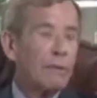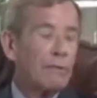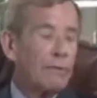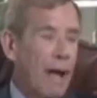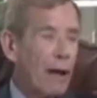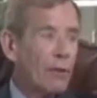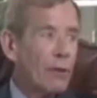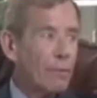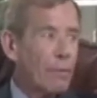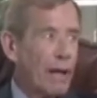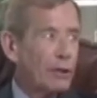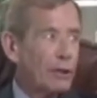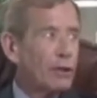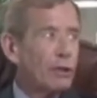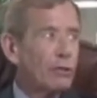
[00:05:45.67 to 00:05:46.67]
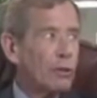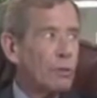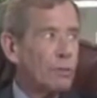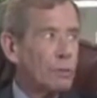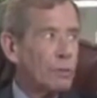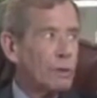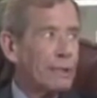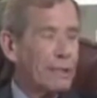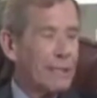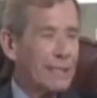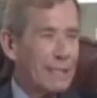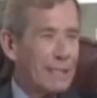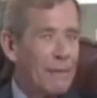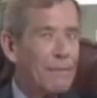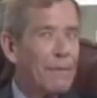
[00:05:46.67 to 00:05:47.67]
Found the patient groups was
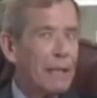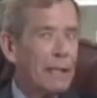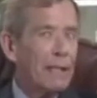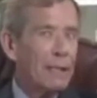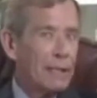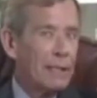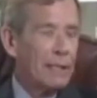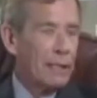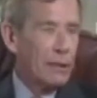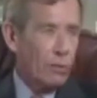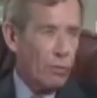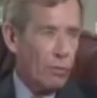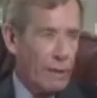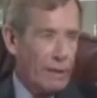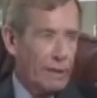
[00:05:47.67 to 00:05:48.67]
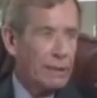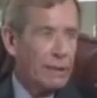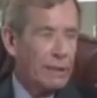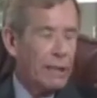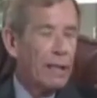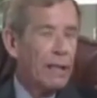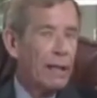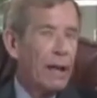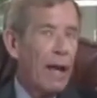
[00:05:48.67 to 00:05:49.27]
significantly decreased,